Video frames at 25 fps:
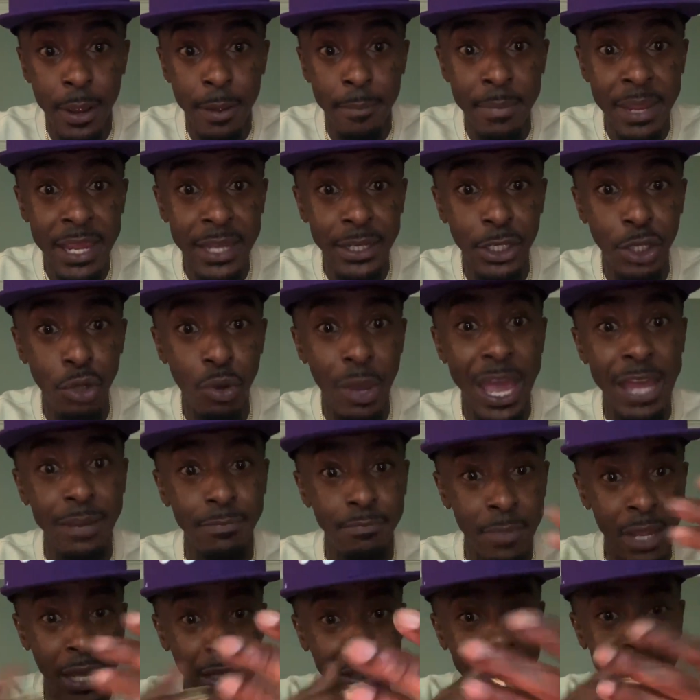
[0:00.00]
Meaning you had
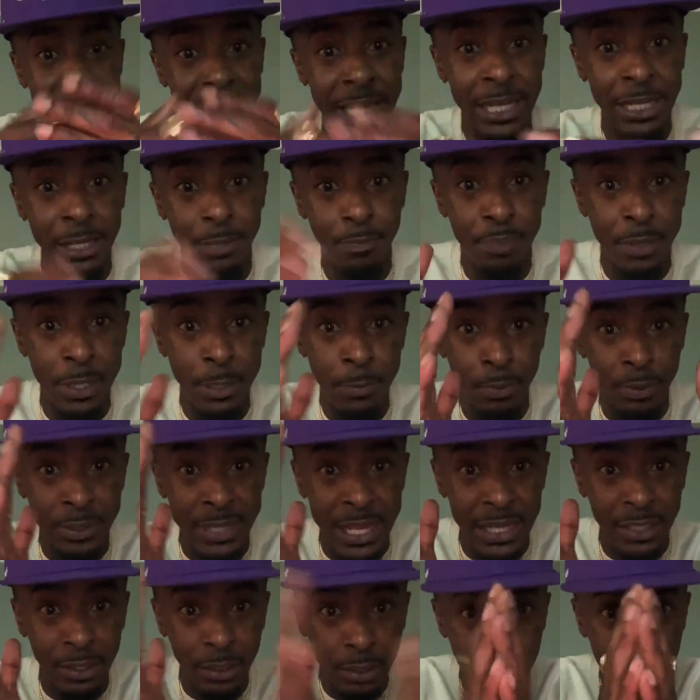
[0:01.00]
melanated people
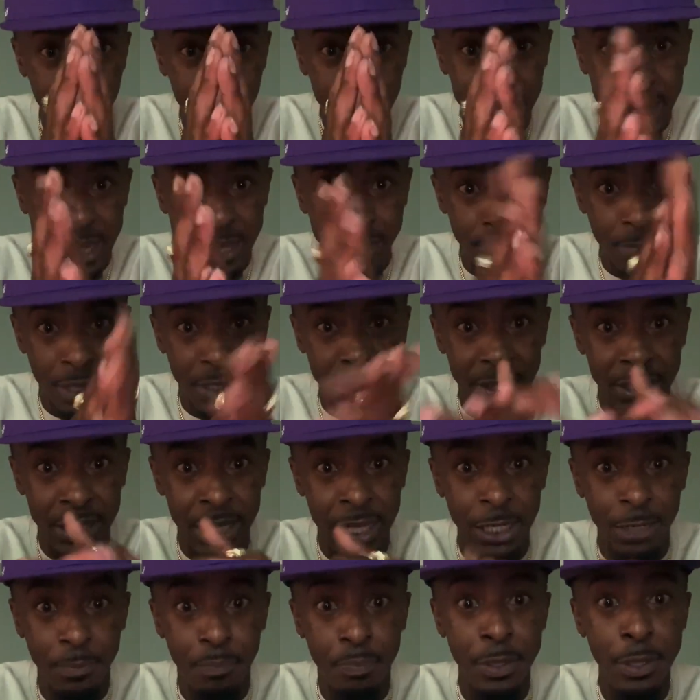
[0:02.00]
that looked like
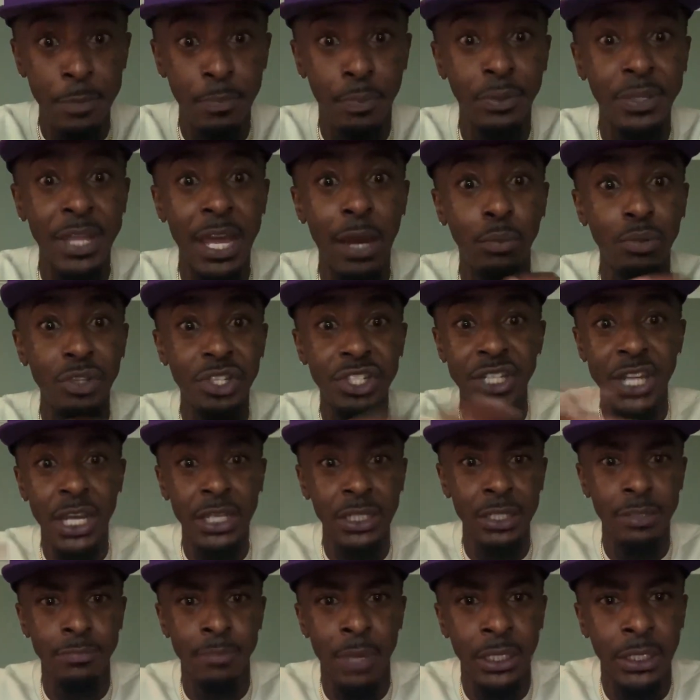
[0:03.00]
melanated people that were
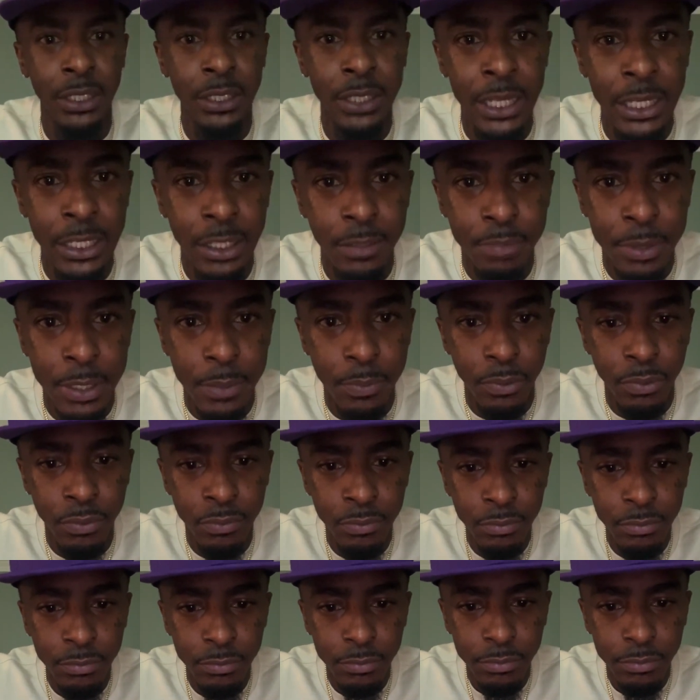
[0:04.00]
selling melanated people.